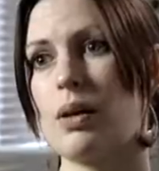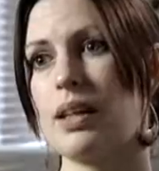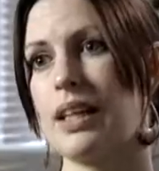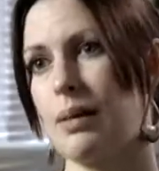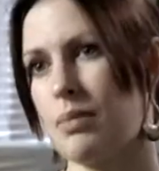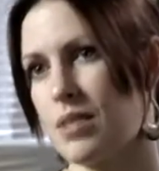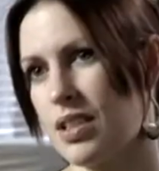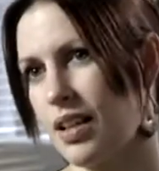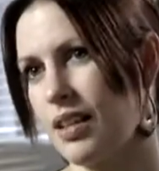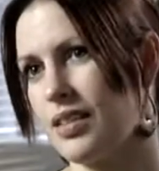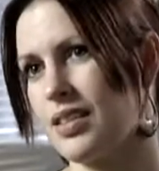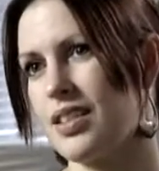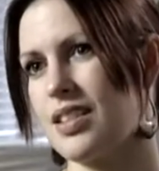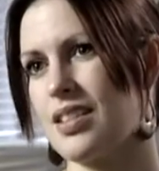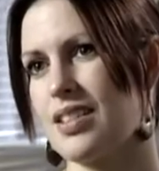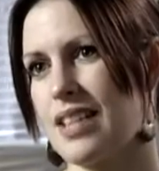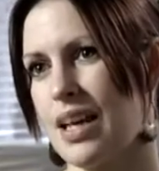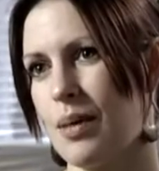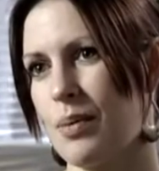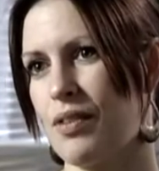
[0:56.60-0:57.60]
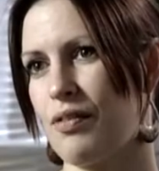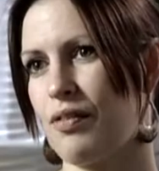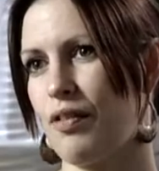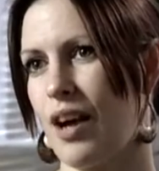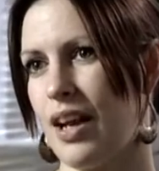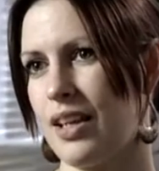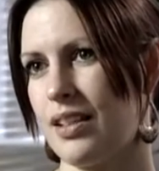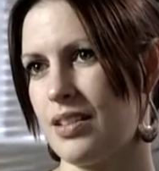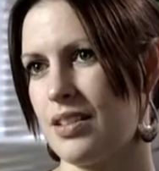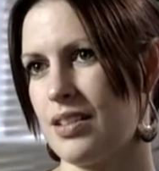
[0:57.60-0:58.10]
I came to London to stay with a
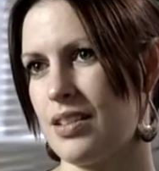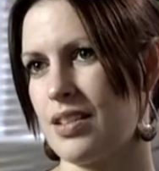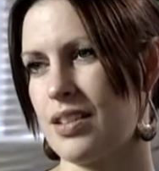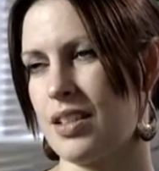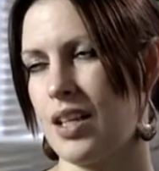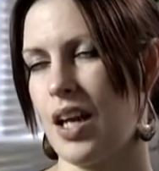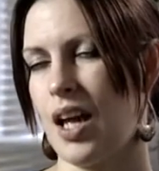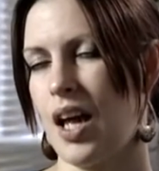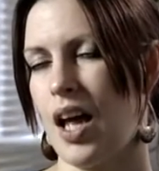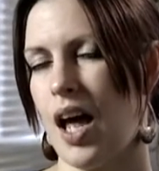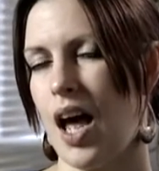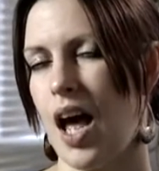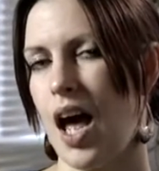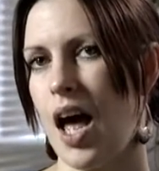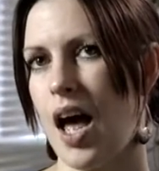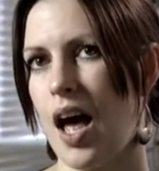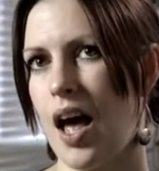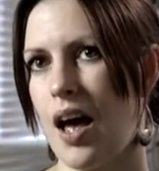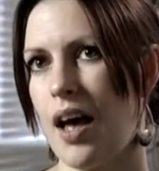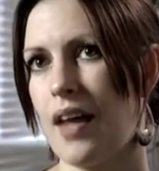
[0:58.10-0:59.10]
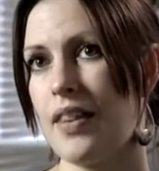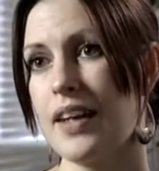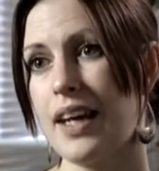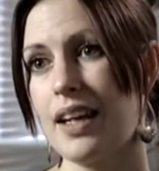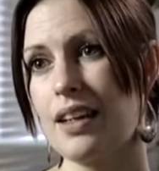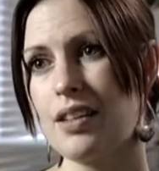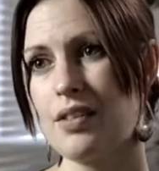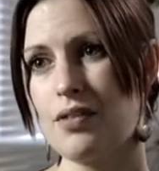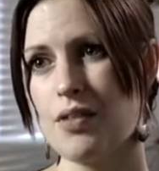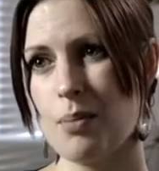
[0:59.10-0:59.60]
friend. At the
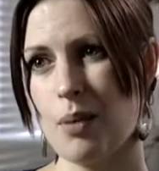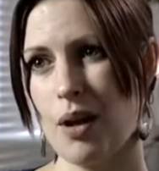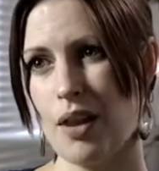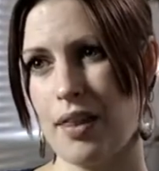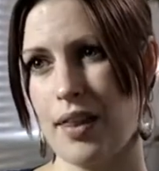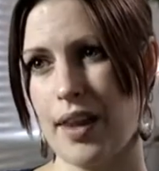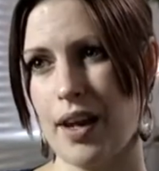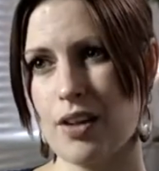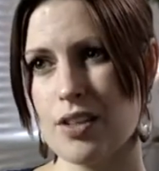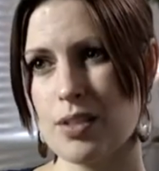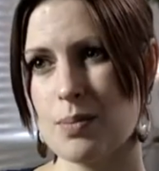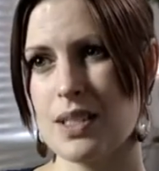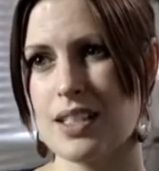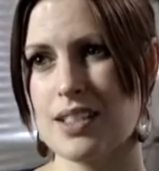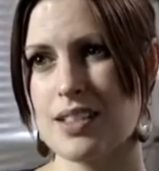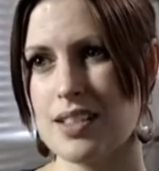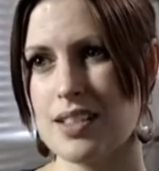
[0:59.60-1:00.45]
end of the month, they asked me to